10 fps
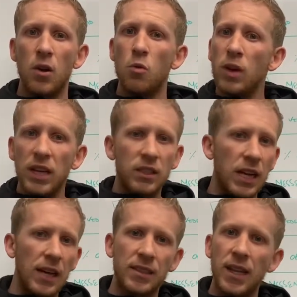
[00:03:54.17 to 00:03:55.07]
We can
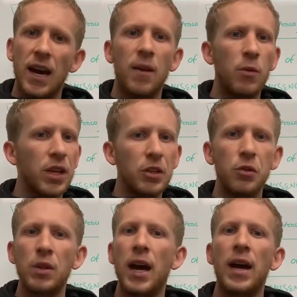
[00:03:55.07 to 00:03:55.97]
test that, we can
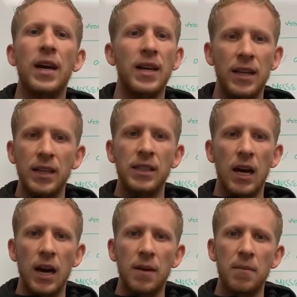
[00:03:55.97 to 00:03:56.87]
do that at any
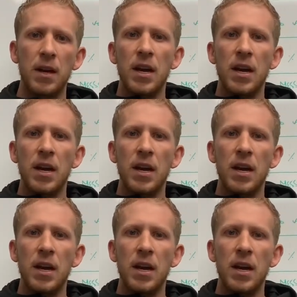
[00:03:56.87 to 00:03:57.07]
time.